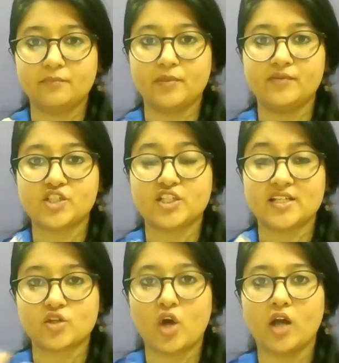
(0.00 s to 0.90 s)
a temple which it
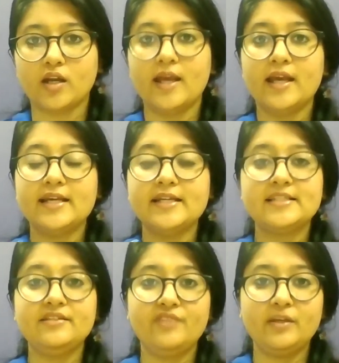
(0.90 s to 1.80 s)
has got
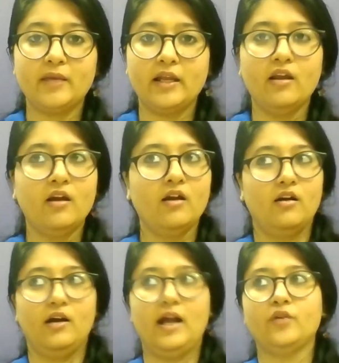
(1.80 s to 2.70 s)
is the female.
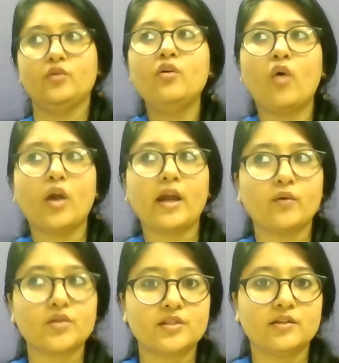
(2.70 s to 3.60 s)
I don't know what I
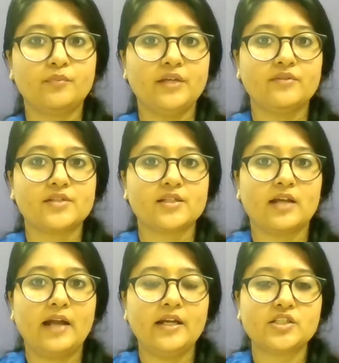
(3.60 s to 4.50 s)
was in the previous
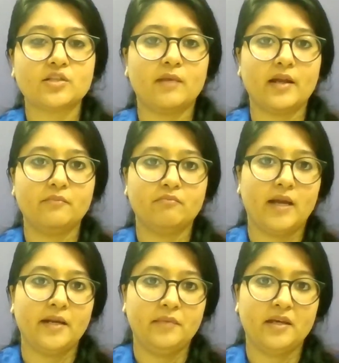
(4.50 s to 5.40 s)
incarnation,
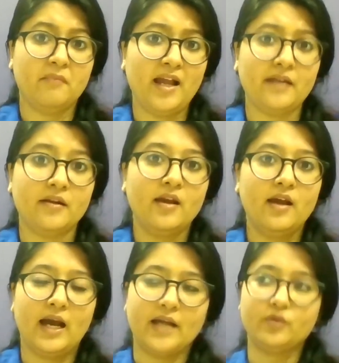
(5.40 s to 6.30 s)
might be a man.
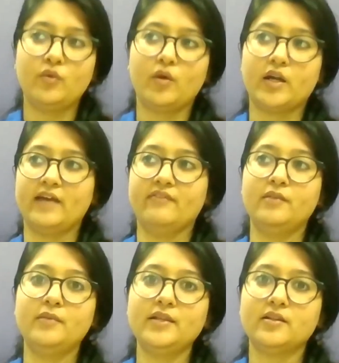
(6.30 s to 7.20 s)
I don't know what I
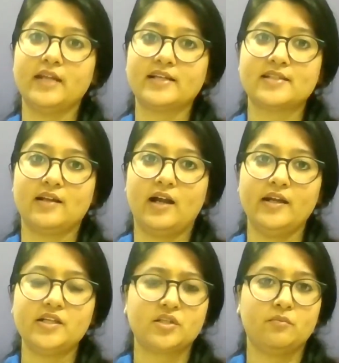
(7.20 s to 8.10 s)
will be in the next
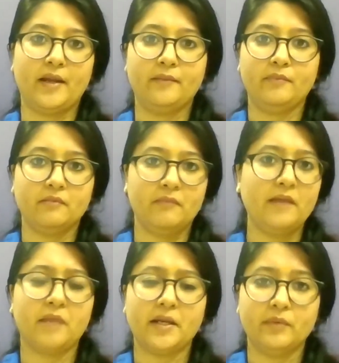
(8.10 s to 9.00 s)
incarnation, might be a
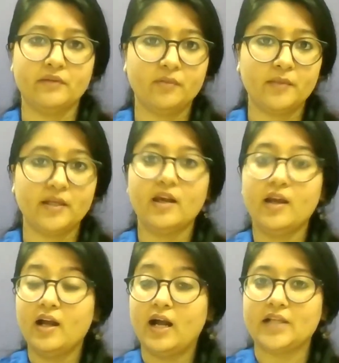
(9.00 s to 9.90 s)
man, might be a woman.
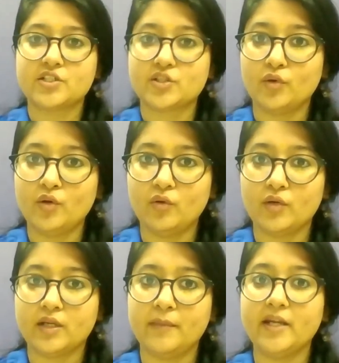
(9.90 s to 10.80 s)
I just don't
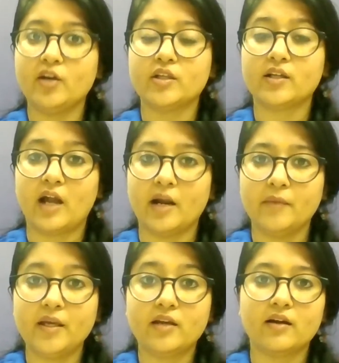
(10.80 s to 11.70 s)
know, depending on the
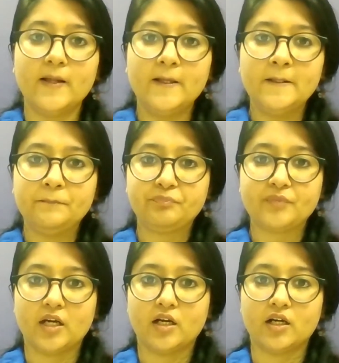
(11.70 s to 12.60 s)
karmic
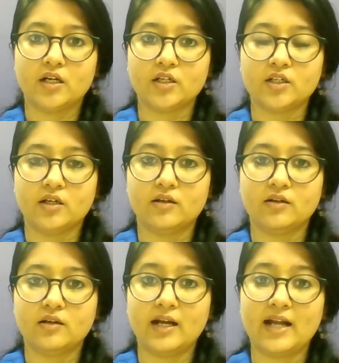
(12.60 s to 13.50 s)

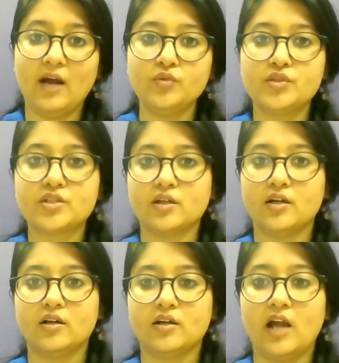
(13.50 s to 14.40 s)
account,
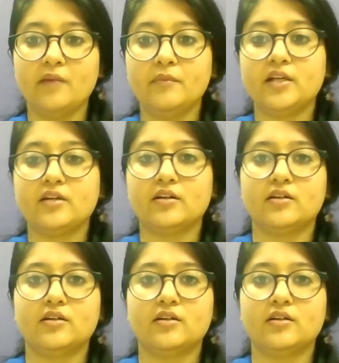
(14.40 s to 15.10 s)
karmic,